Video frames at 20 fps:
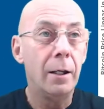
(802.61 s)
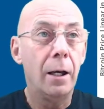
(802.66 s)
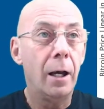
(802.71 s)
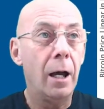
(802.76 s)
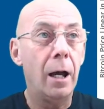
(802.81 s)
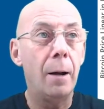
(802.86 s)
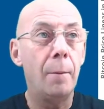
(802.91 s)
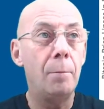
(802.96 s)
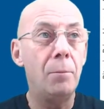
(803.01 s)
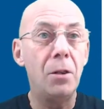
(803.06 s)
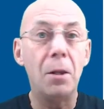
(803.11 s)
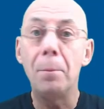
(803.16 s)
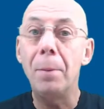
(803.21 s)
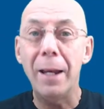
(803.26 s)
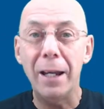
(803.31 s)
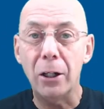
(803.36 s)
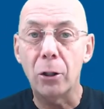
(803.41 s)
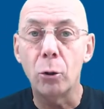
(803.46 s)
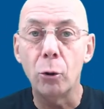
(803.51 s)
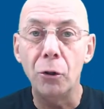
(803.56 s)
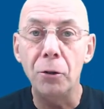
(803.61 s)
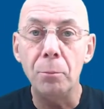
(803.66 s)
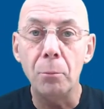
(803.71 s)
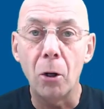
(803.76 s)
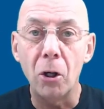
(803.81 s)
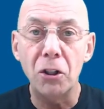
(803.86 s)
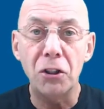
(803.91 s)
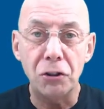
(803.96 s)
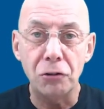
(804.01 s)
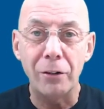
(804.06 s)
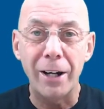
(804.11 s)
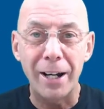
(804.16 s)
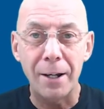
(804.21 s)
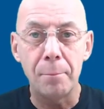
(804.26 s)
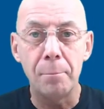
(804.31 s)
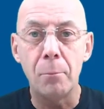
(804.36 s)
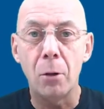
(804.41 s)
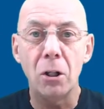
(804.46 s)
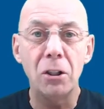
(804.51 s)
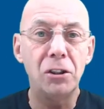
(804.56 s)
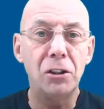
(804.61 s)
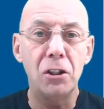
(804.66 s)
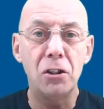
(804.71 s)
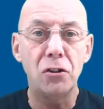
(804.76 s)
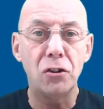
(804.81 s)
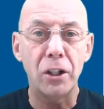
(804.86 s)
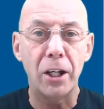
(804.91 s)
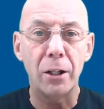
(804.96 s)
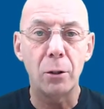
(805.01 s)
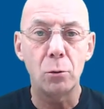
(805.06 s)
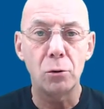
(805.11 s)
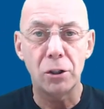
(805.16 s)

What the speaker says: the Bitcoin Meister, Adam Meister's channel,